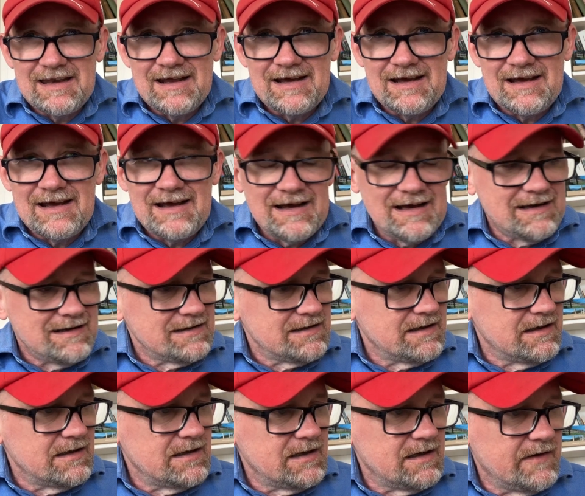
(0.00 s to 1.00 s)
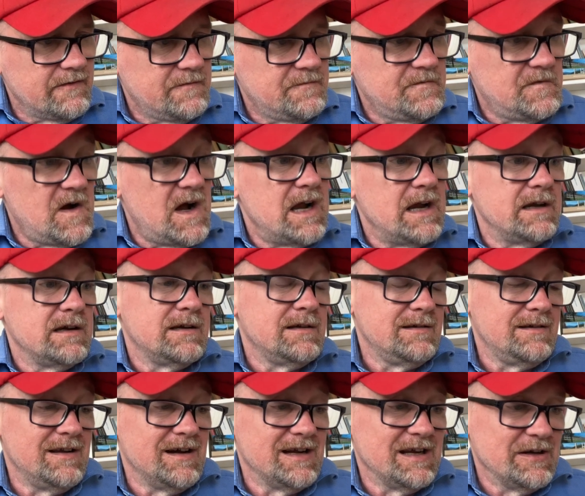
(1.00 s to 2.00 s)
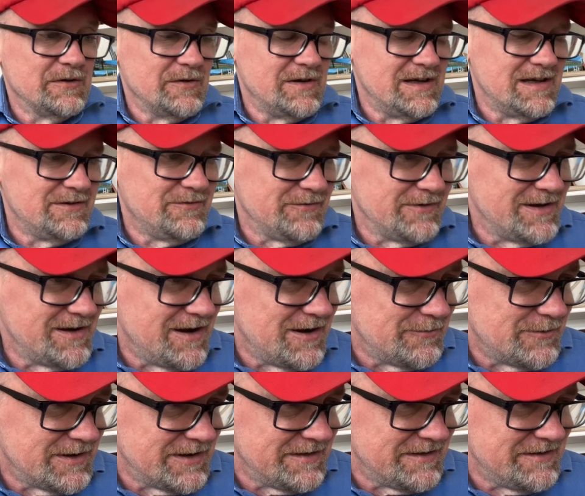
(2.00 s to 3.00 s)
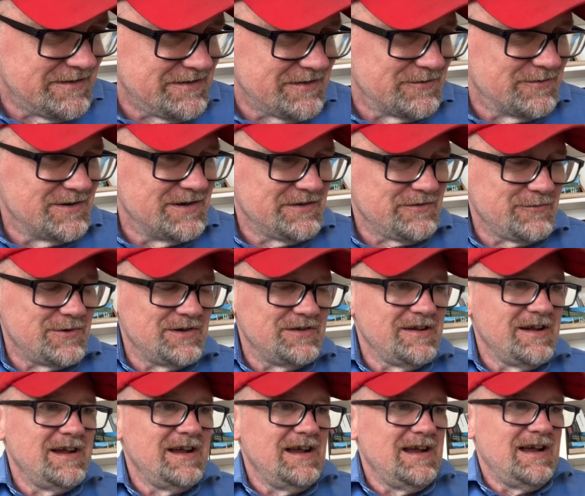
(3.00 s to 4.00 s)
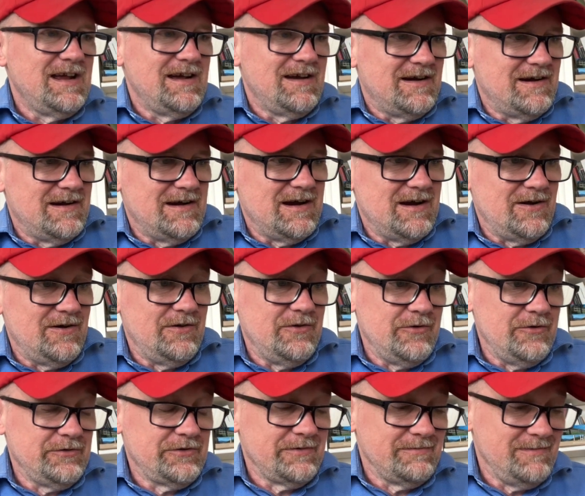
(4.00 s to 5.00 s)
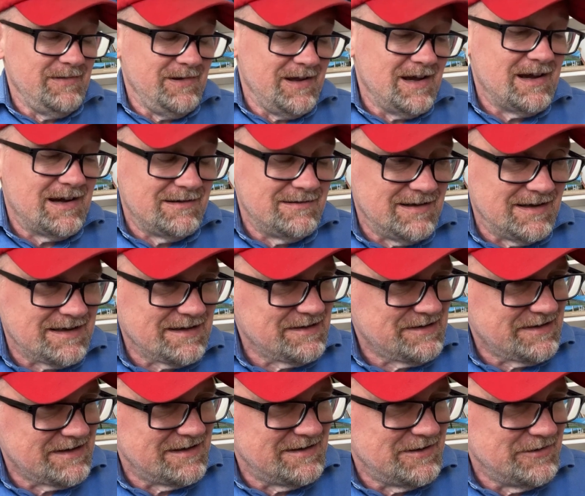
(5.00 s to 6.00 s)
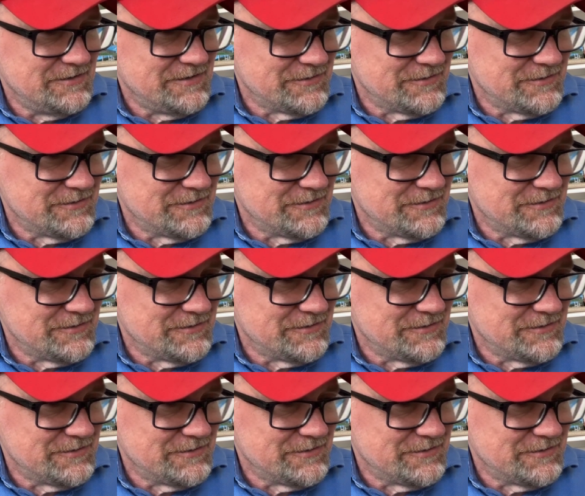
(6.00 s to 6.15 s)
a fun diary entry, not one of the serious ones. Although, yeah, like I said, those